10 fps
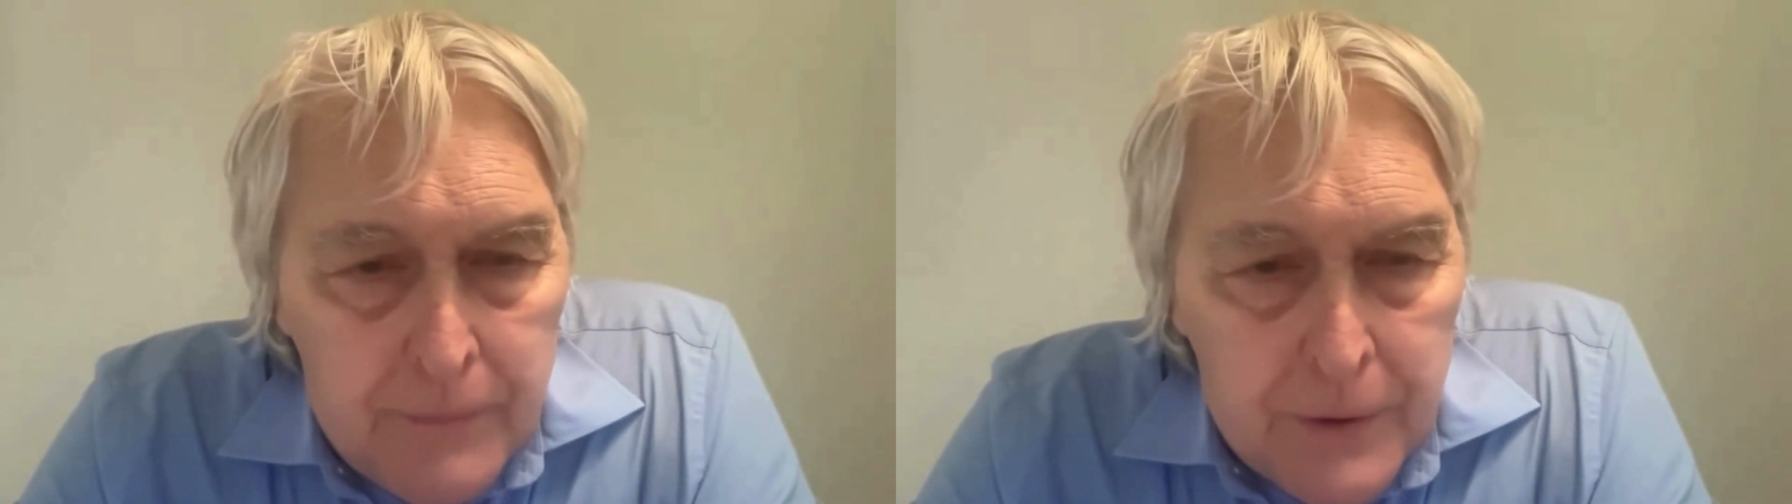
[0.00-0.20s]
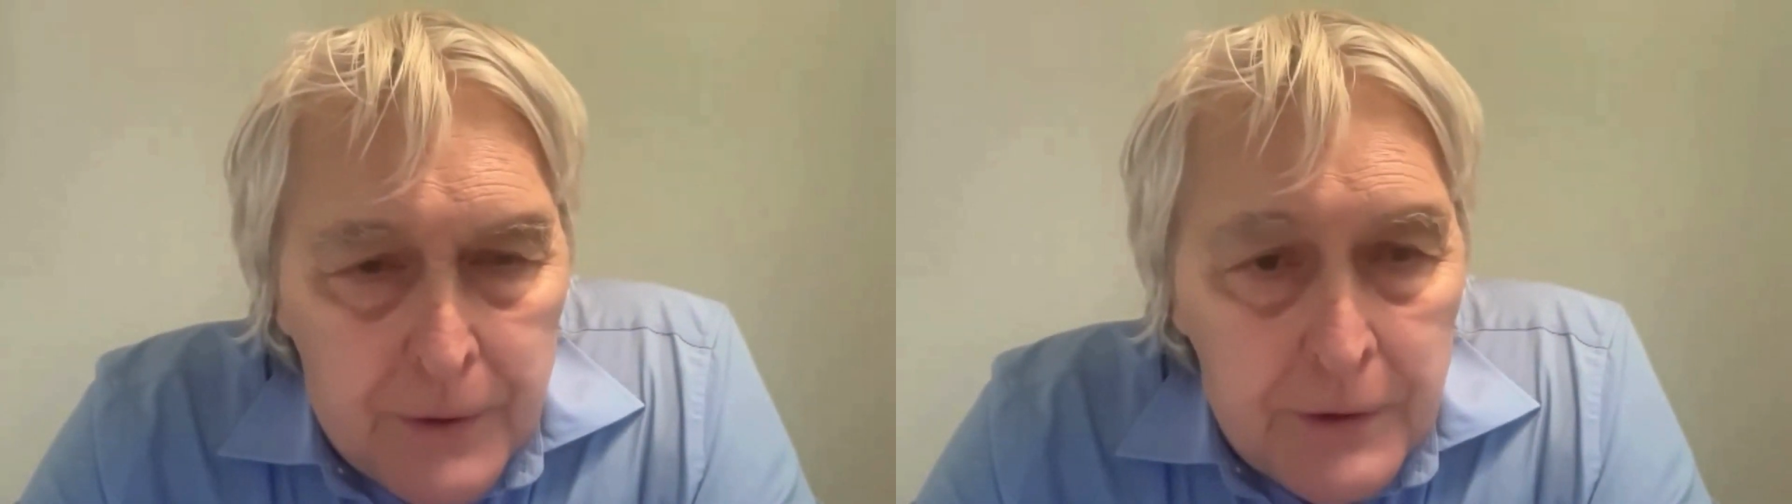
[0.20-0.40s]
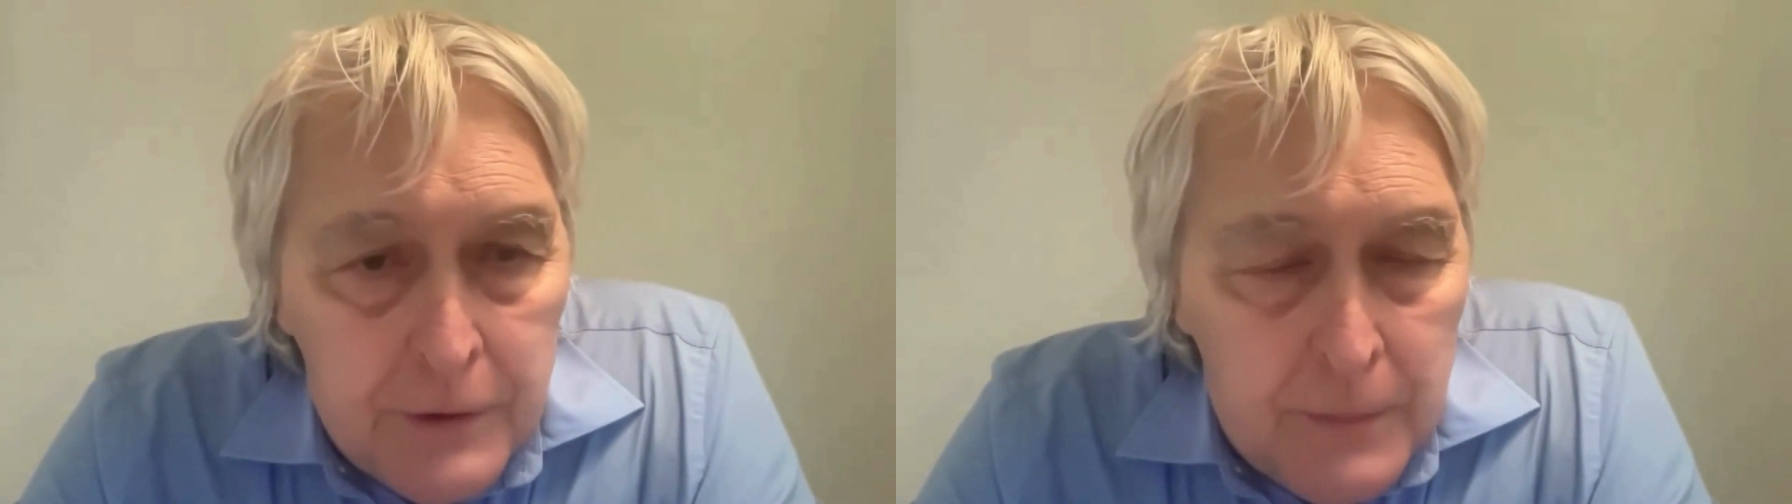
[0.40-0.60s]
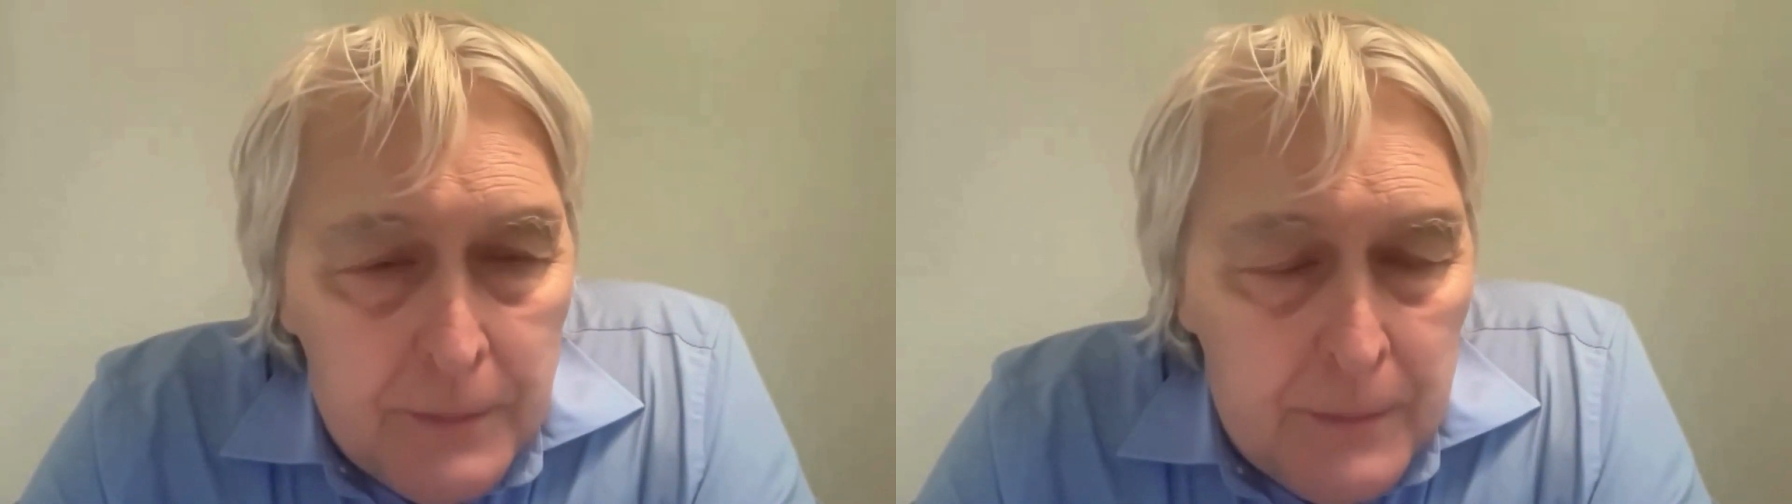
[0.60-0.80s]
cesium